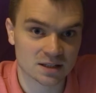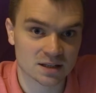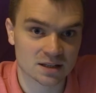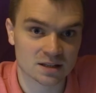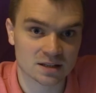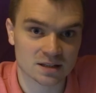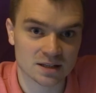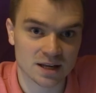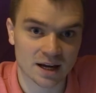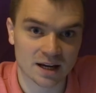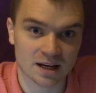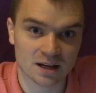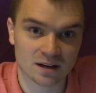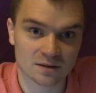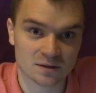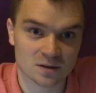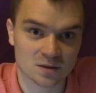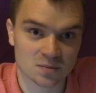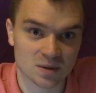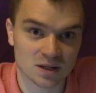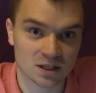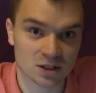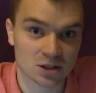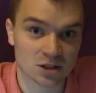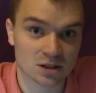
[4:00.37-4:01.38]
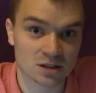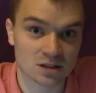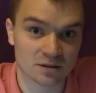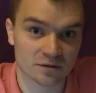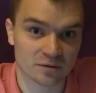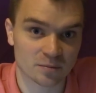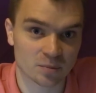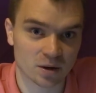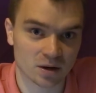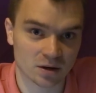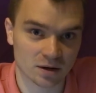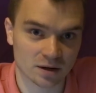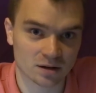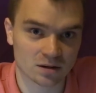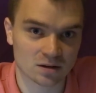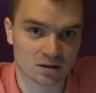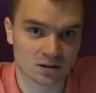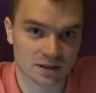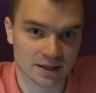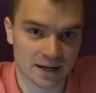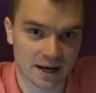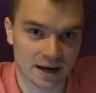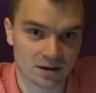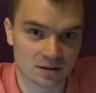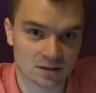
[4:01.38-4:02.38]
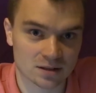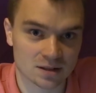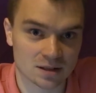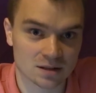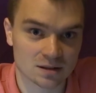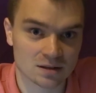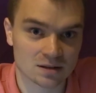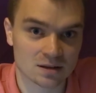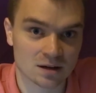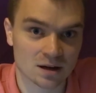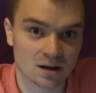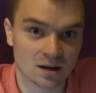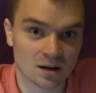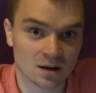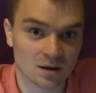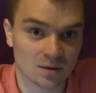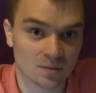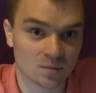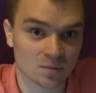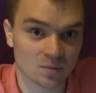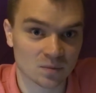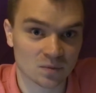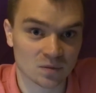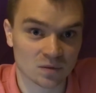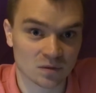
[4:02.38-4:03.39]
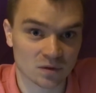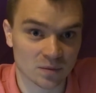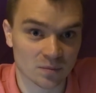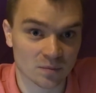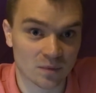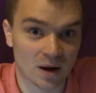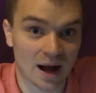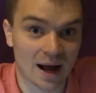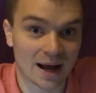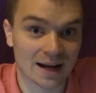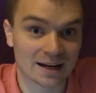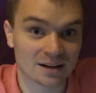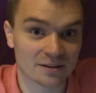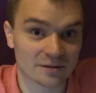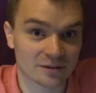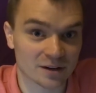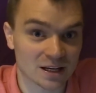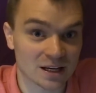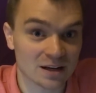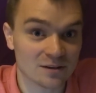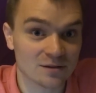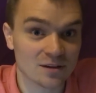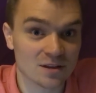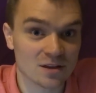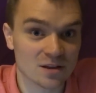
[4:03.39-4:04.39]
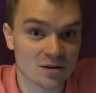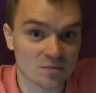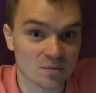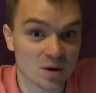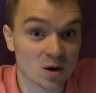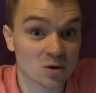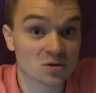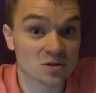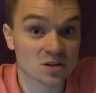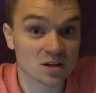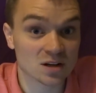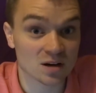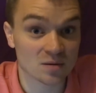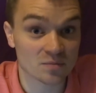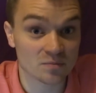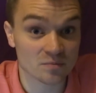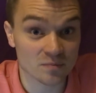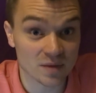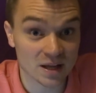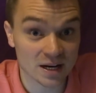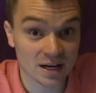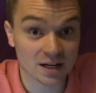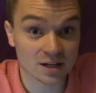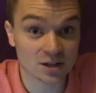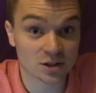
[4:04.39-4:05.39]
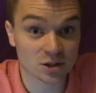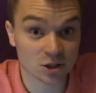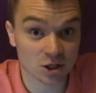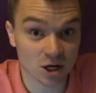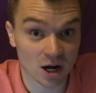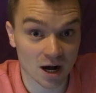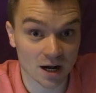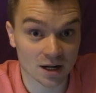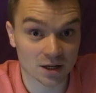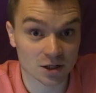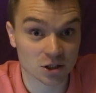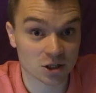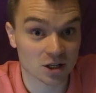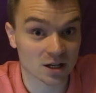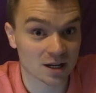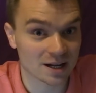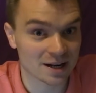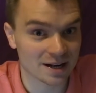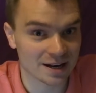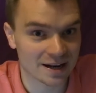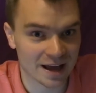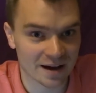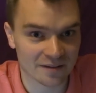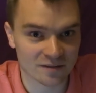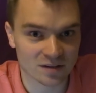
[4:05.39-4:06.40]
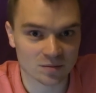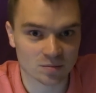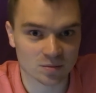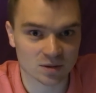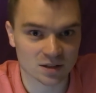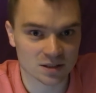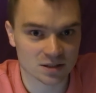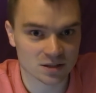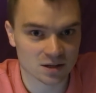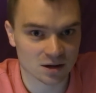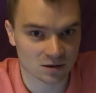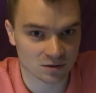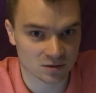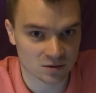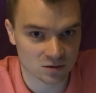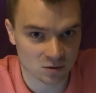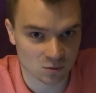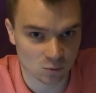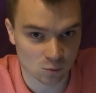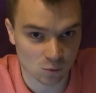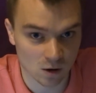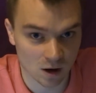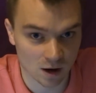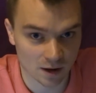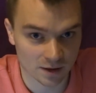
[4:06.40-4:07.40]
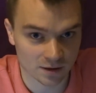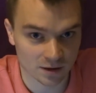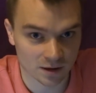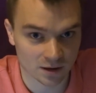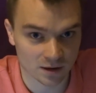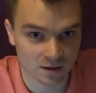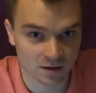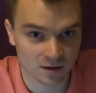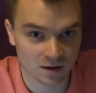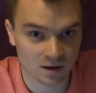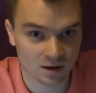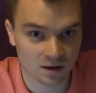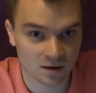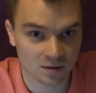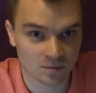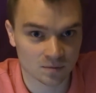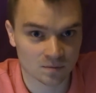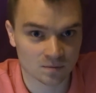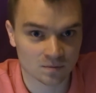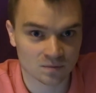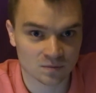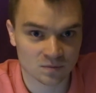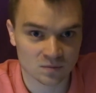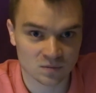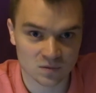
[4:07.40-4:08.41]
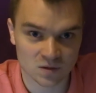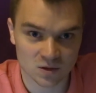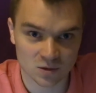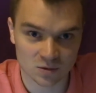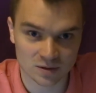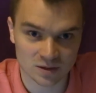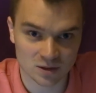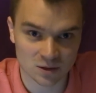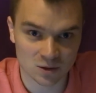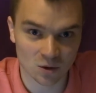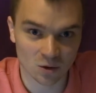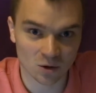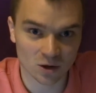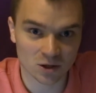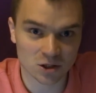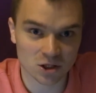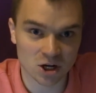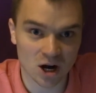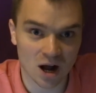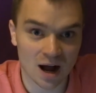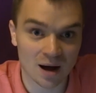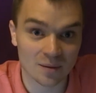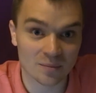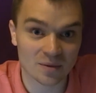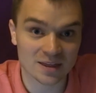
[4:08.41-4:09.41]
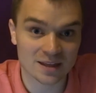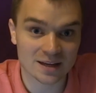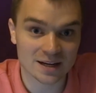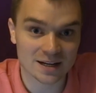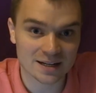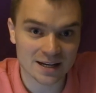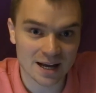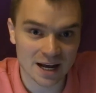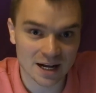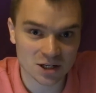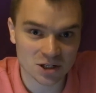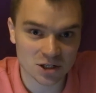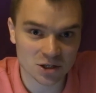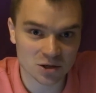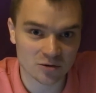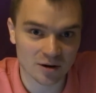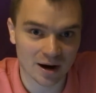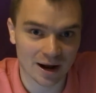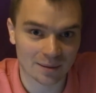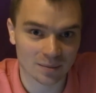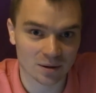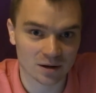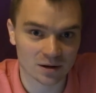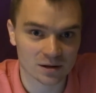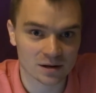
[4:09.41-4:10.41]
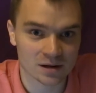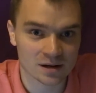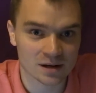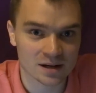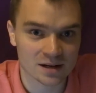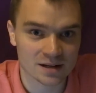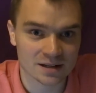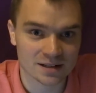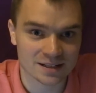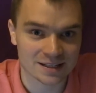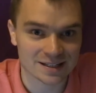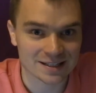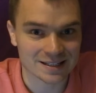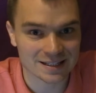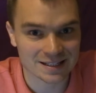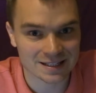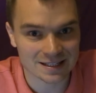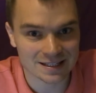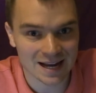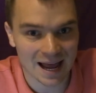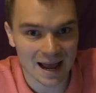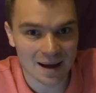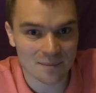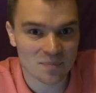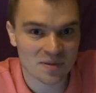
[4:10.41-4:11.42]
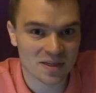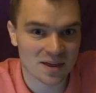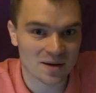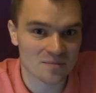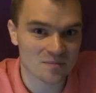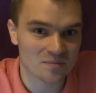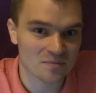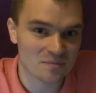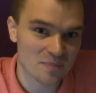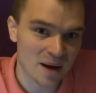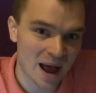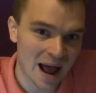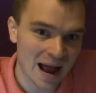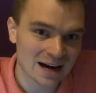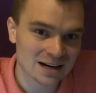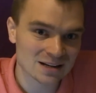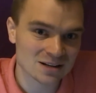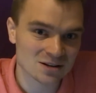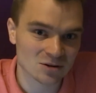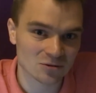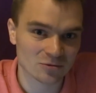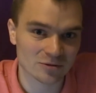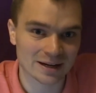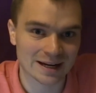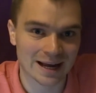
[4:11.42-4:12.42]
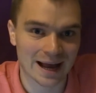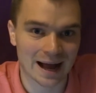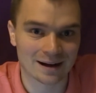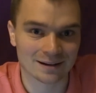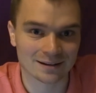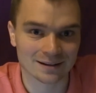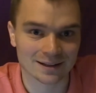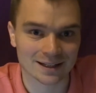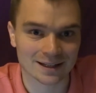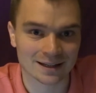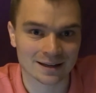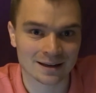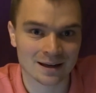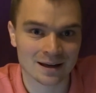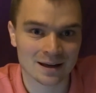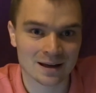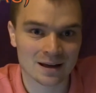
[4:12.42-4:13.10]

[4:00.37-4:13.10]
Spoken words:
consecutive speeches of political analysis, the mind of even the most committed judge inevitably starts to wander. So it's your job in the attention grabber to snap them back to reality.